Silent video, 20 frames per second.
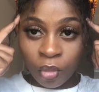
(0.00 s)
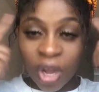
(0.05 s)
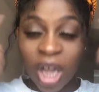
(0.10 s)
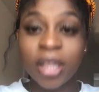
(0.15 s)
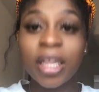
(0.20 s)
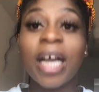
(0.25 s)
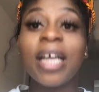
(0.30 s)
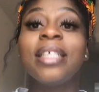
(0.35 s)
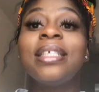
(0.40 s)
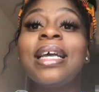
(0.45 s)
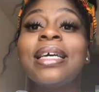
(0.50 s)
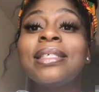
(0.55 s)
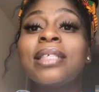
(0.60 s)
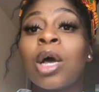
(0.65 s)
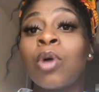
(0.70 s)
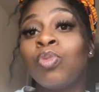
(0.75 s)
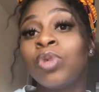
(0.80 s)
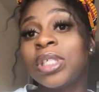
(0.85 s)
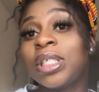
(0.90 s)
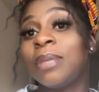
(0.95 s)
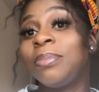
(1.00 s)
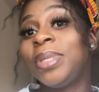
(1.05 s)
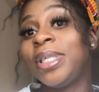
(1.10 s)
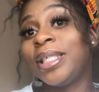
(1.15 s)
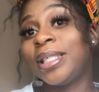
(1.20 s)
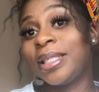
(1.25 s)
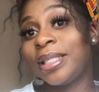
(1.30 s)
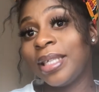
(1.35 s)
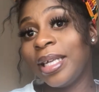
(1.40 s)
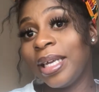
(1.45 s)
That yes, I want to be
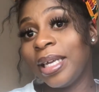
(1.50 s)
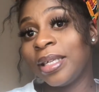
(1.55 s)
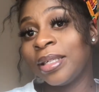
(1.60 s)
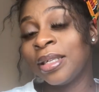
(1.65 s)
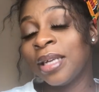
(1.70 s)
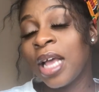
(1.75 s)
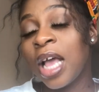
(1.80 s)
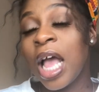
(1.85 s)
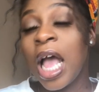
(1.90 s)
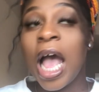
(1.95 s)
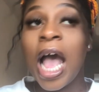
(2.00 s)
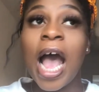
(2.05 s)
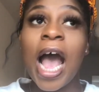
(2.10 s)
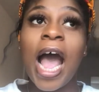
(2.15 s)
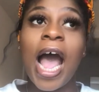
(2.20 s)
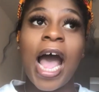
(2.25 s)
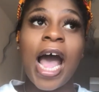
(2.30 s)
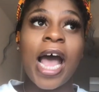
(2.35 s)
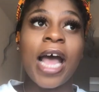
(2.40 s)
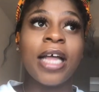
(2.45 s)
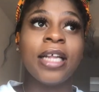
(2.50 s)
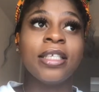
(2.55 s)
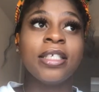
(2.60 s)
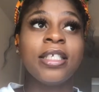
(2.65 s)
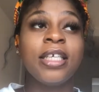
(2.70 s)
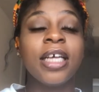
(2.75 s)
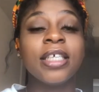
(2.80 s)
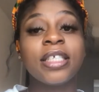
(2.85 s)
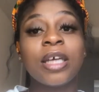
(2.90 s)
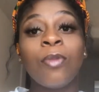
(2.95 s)
seen,
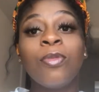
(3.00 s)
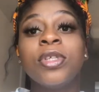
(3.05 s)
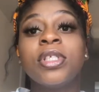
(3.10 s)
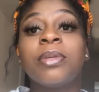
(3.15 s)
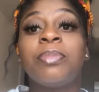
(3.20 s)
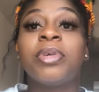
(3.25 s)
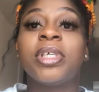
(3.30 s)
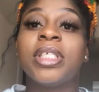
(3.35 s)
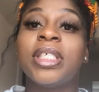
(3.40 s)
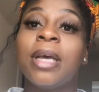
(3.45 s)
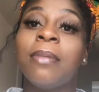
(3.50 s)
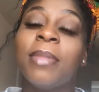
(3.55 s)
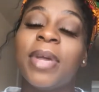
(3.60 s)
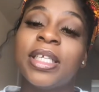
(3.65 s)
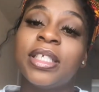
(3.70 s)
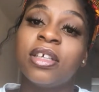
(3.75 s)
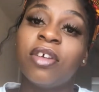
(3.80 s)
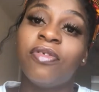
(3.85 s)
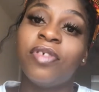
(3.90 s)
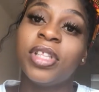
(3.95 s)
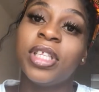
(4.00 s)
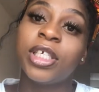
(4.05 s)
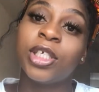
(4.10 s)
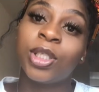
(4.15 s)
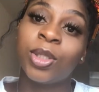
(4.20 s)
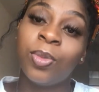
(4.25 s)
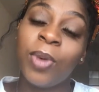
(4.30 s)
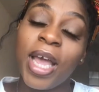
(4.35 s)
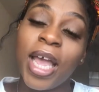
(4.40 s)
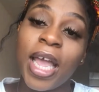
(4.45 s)
and yes, I want to present myself in
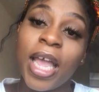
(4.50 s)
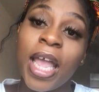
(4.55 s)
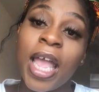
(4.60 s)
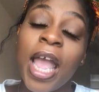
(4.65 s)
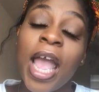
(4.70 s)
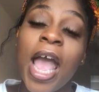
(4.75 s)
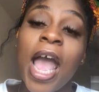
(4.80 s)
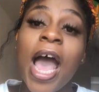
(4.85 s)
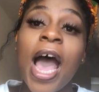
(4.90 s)
this way.